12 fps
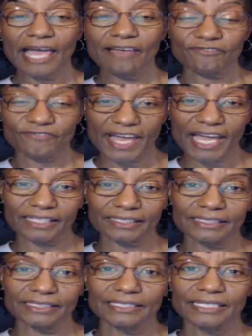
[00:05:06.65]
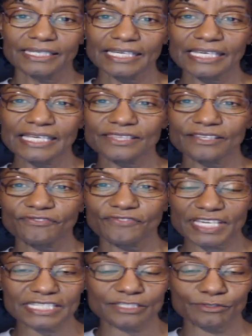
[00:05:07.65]
And finally, in the
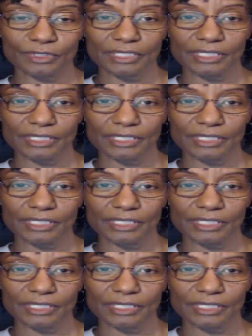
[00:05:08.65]
fixed